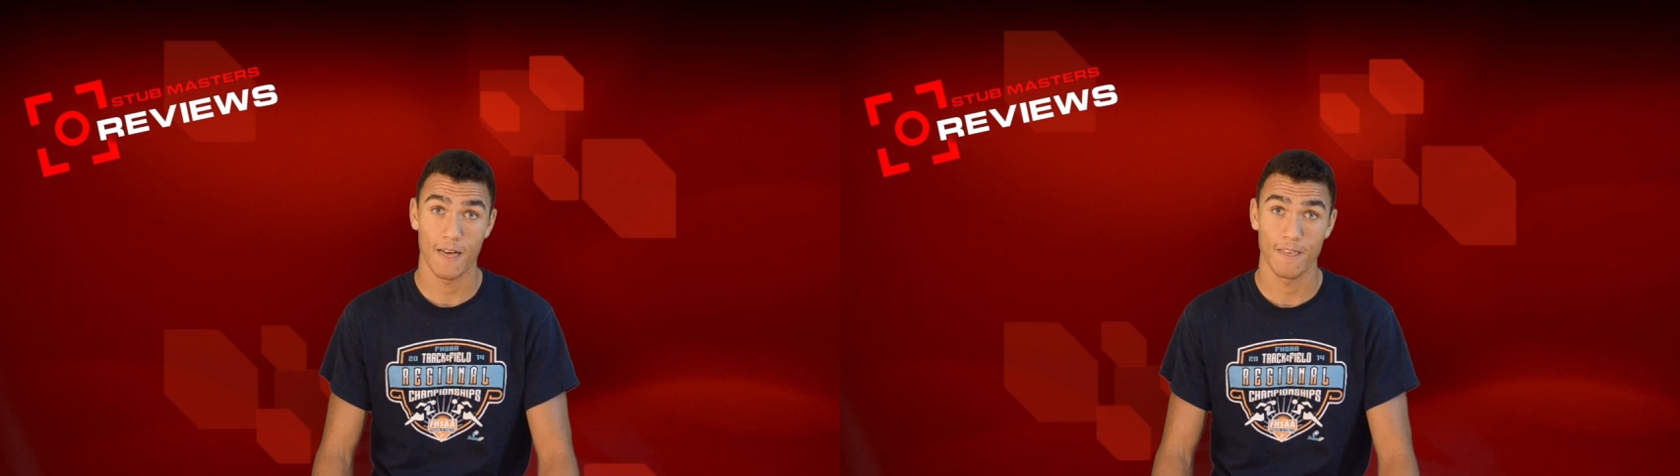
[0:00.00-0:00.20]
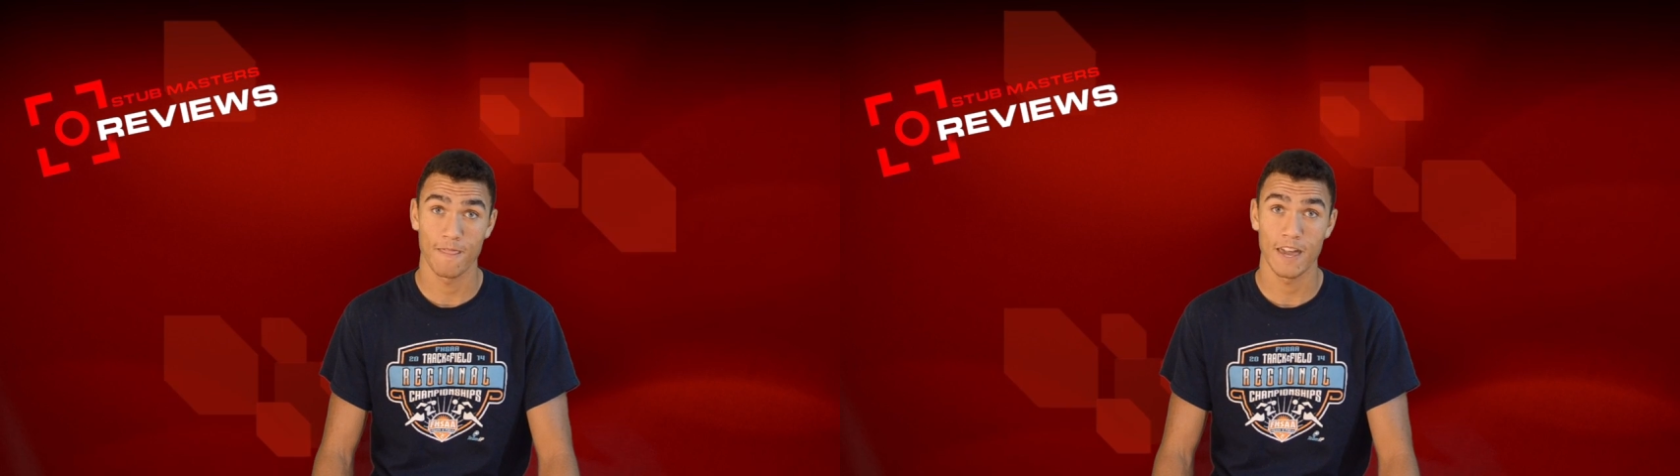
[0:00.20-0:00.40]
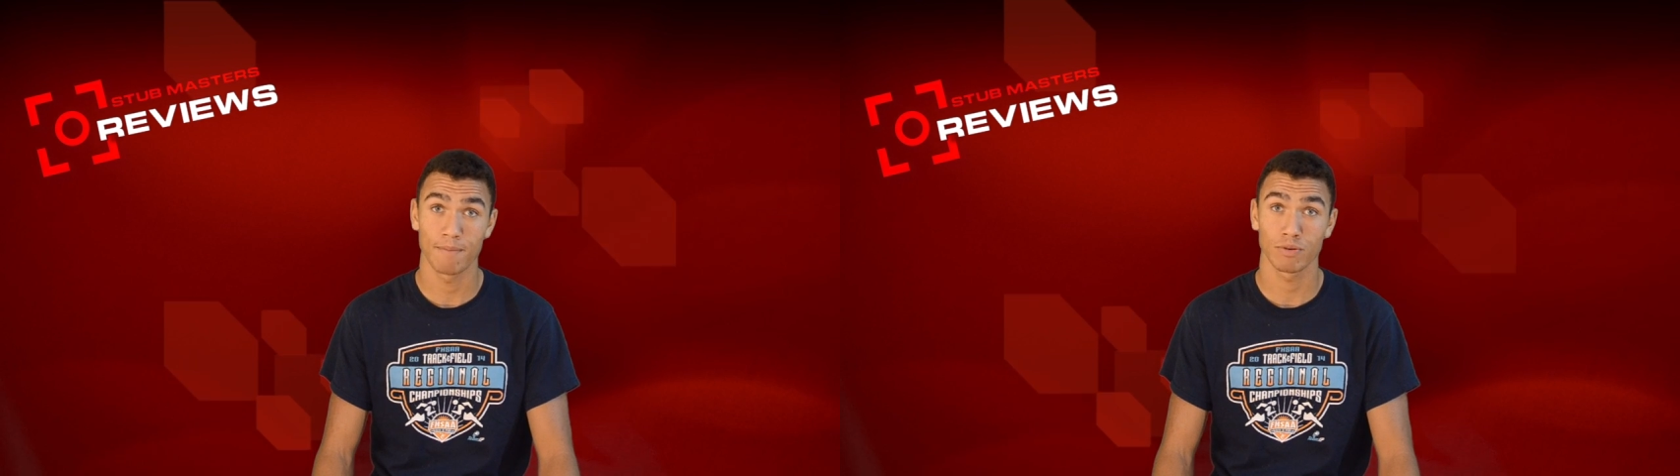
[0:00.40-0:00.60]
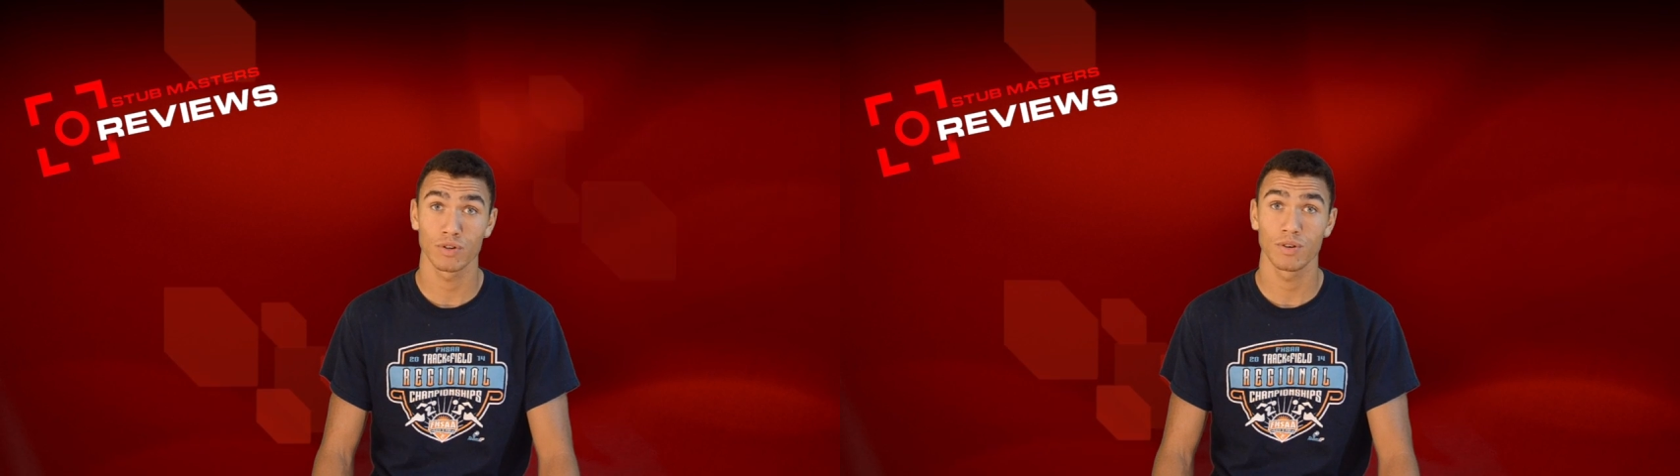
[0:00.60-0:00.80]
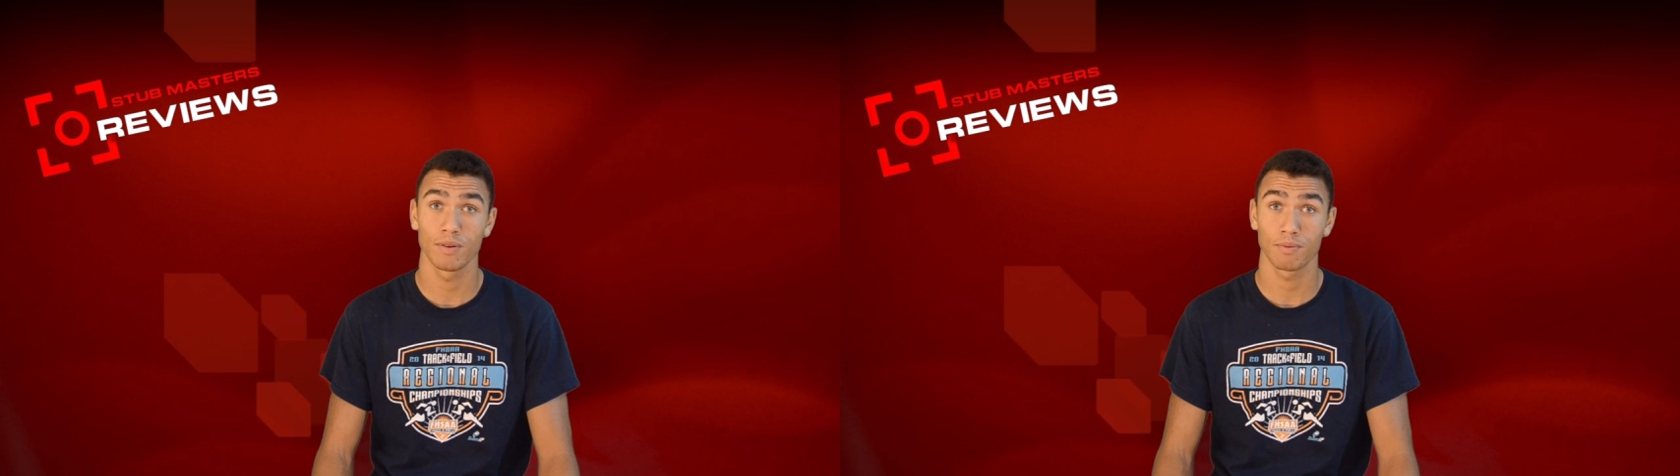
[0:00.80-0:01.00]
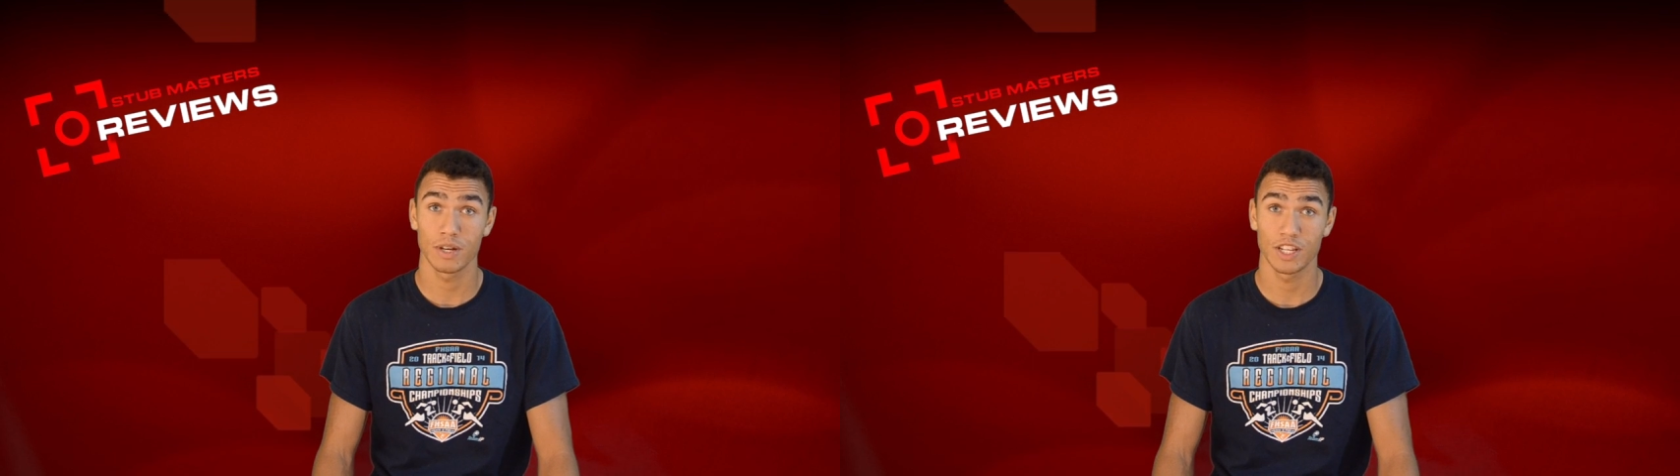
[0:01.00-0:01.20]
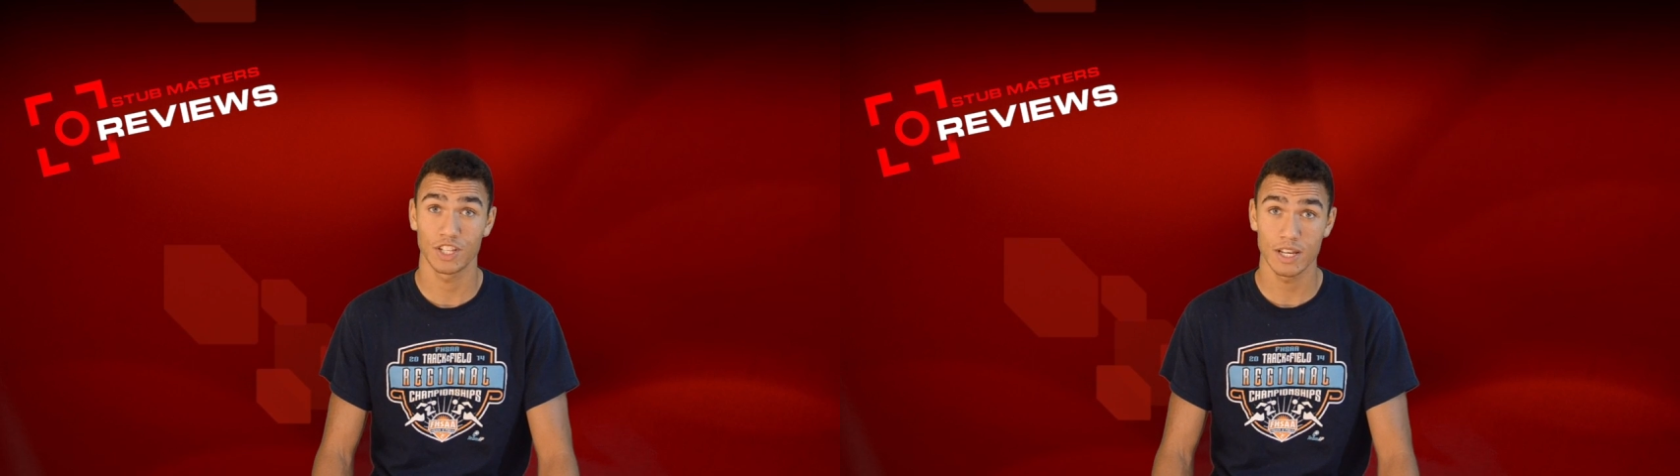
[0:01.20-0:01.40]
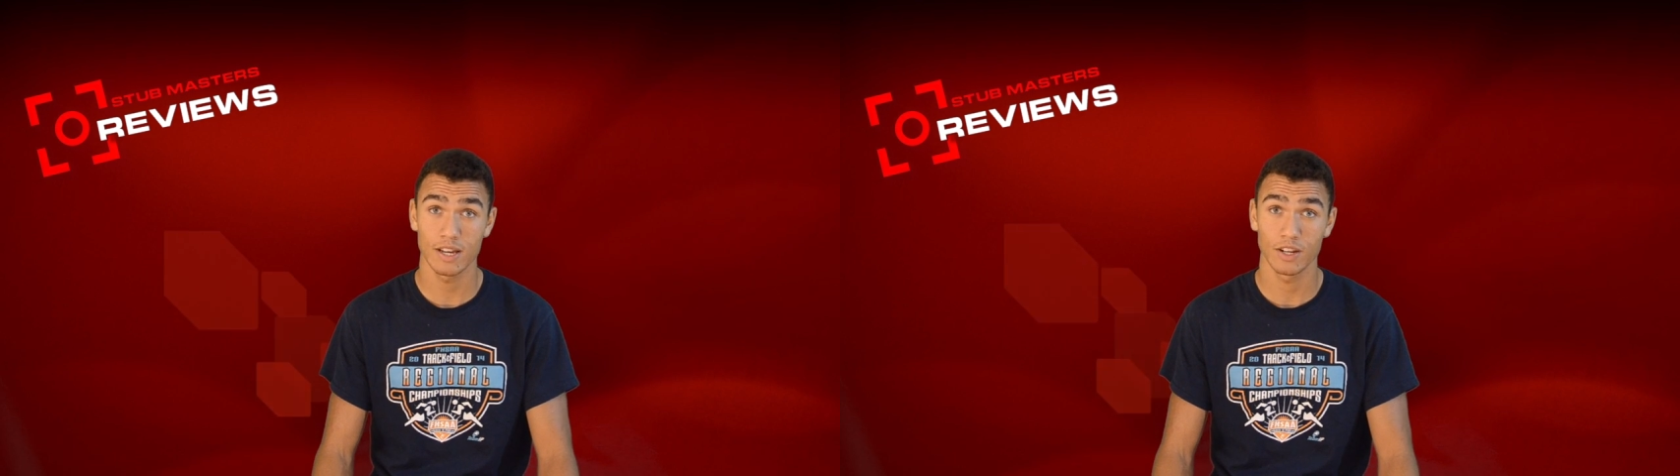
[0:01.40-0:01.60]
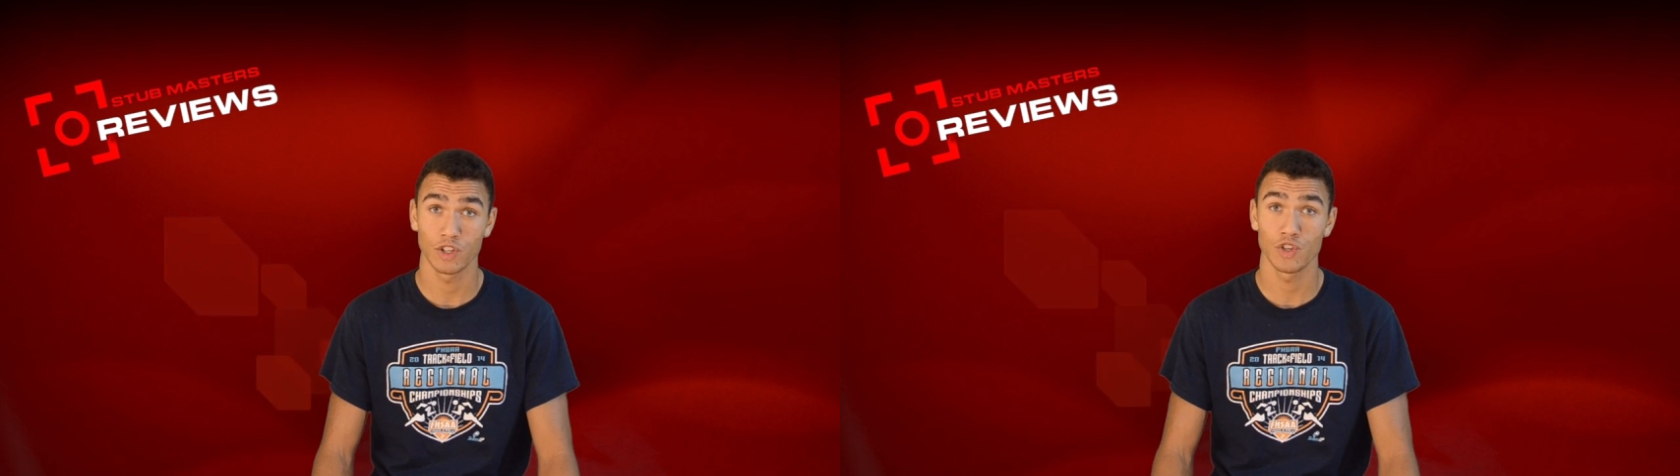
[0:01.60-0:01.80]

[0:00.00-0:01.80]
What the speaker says: And then they proceed